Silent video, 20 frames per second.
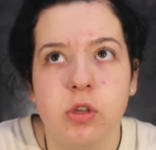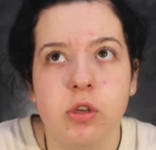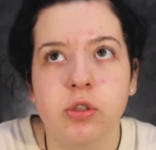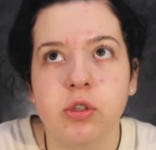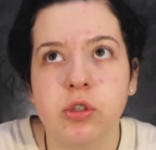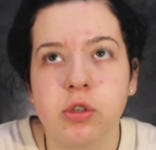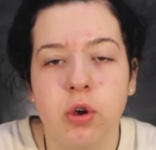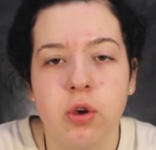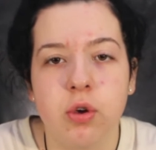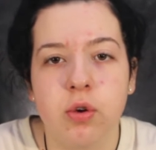
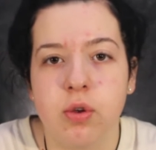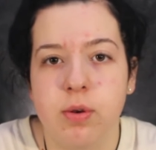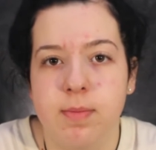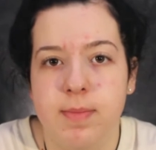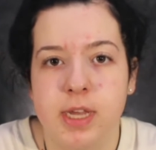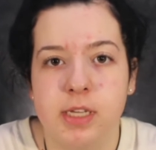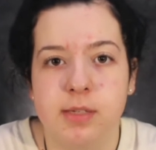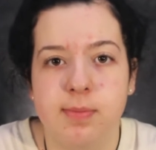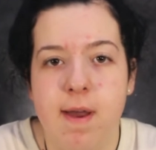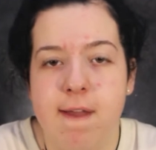So good.
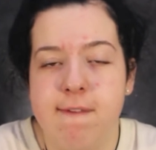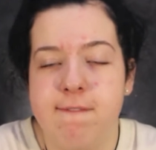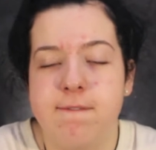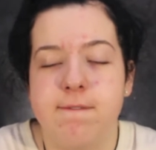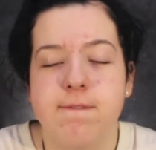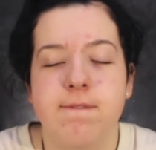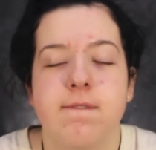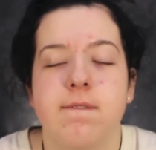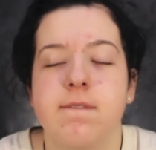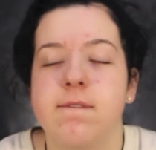Makes my
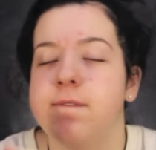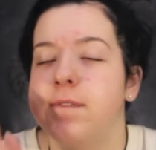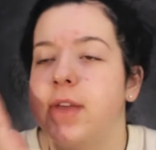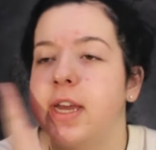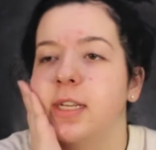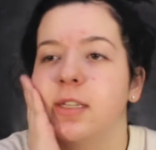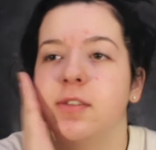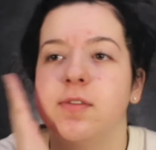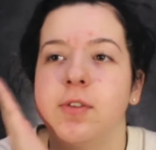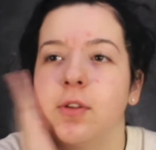
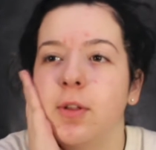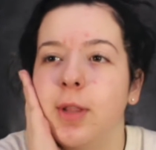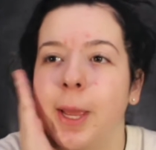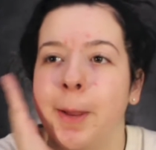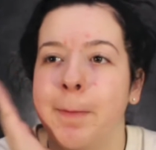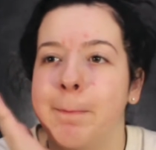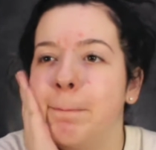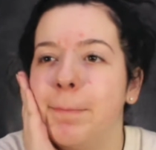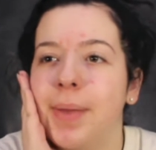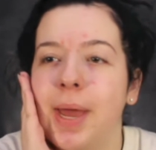face feel
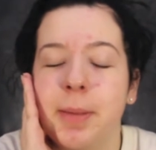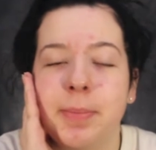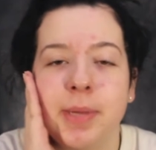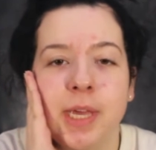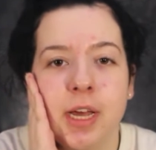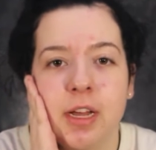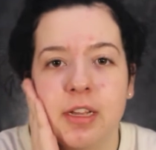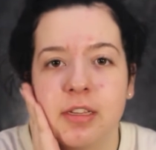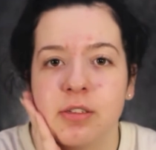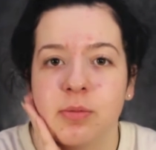like
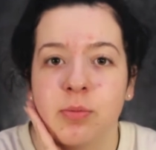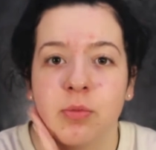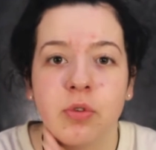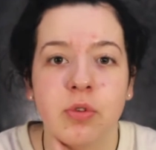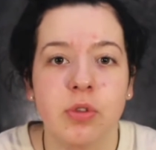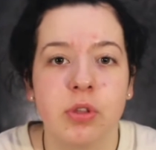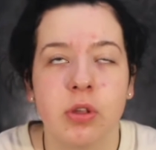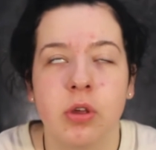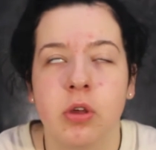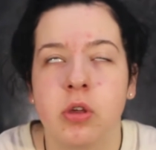baby ass
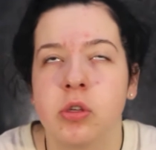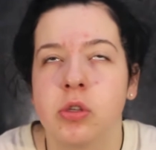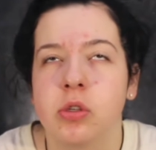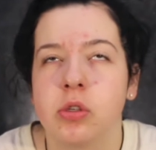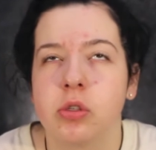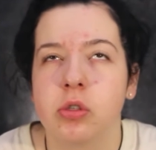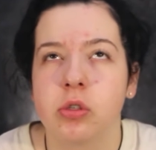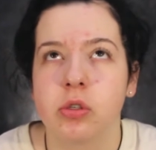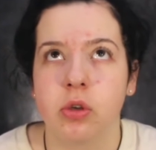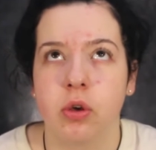smooth.
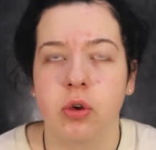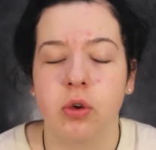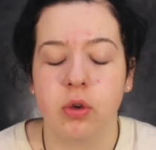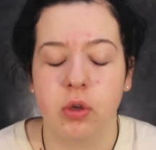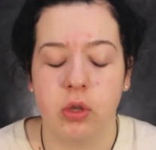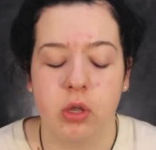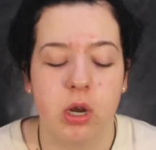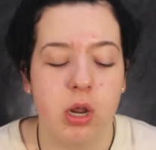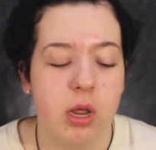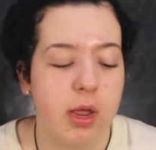So
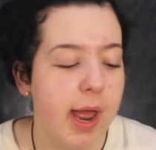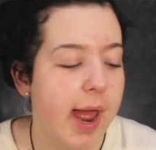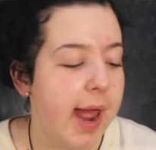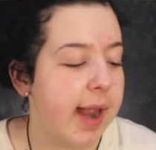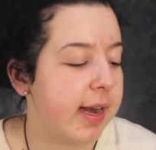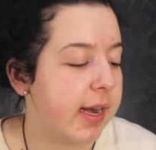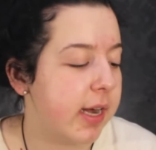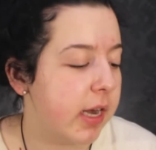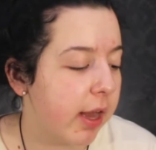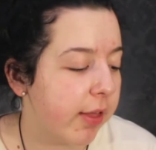good.
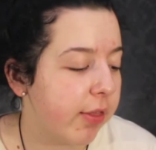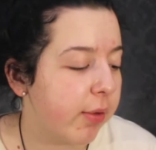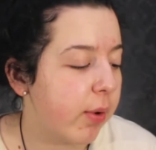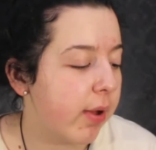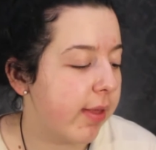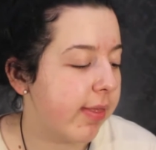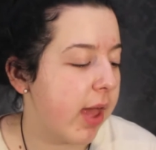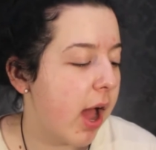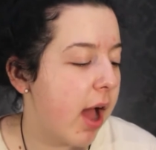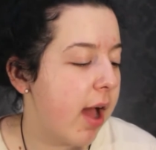And another
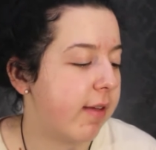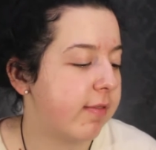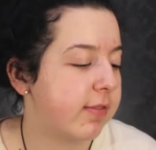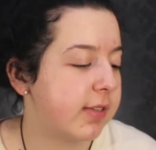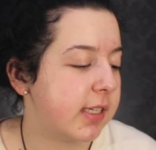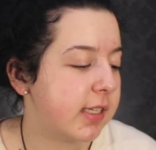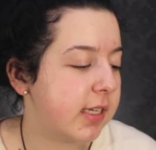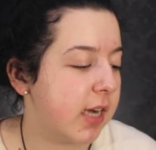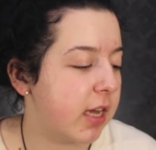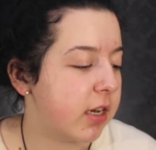one that I've
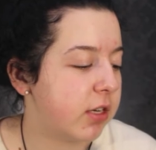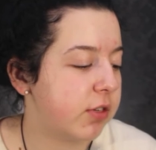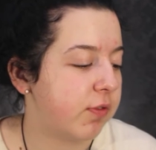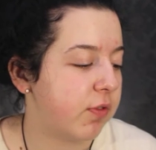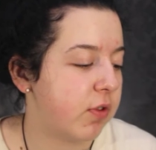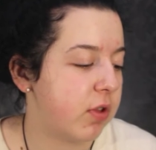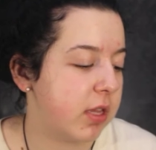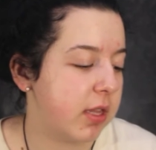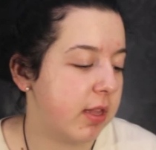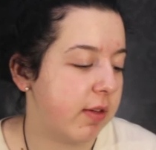started to
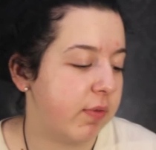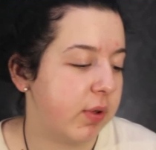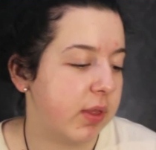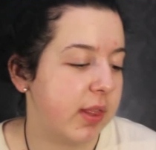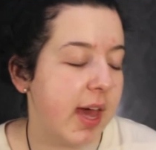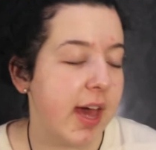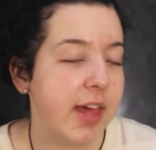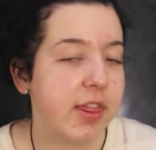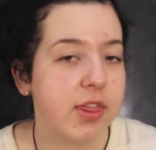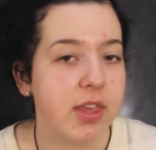fall in love with
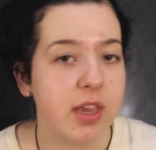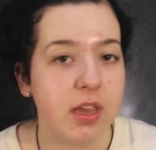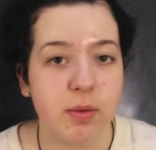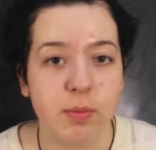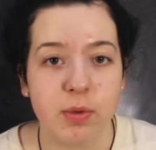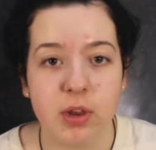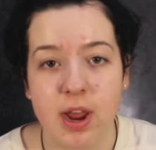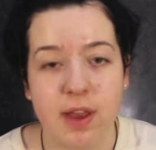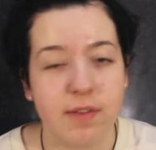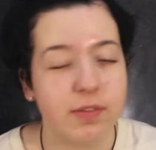that I think
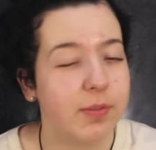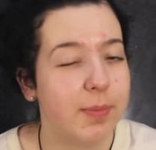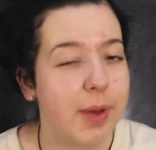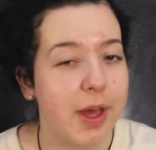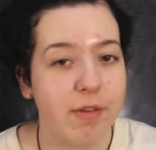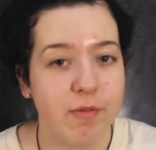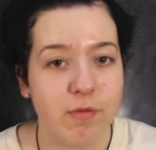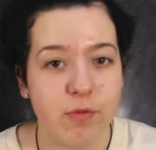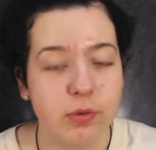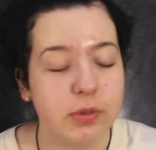I'm going to have to
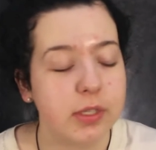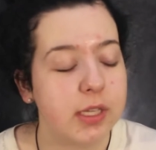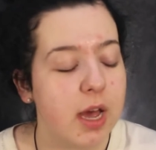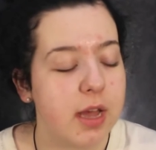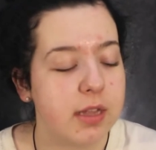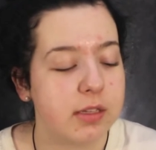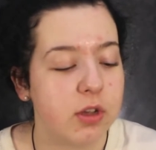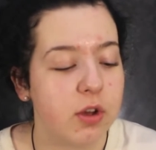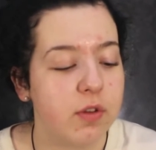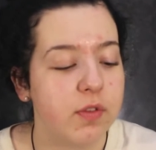buy the full
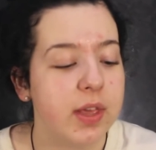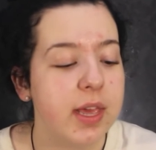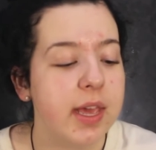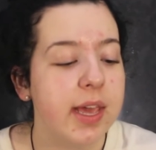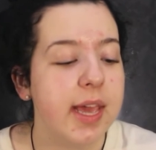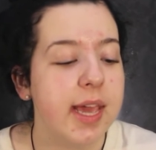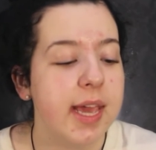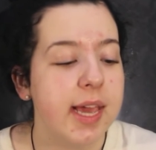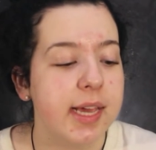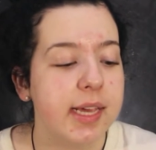size of
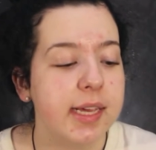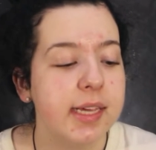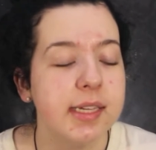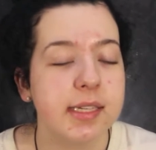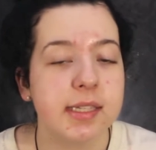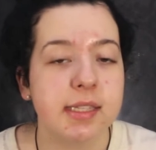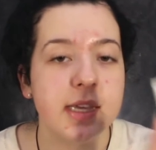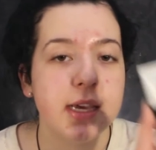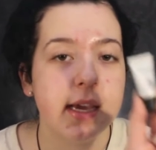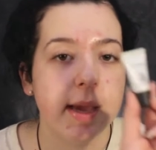
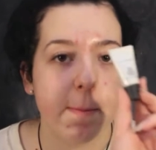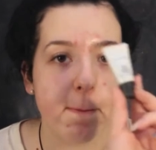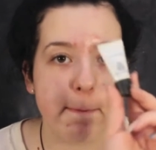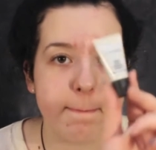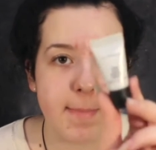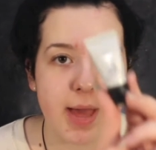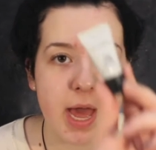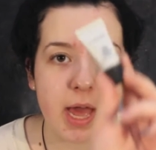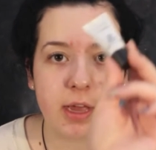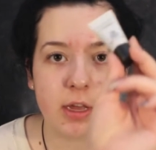is the
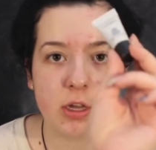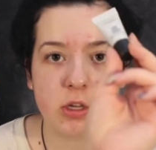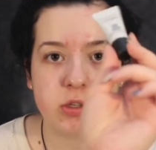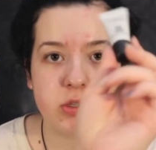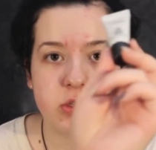MAC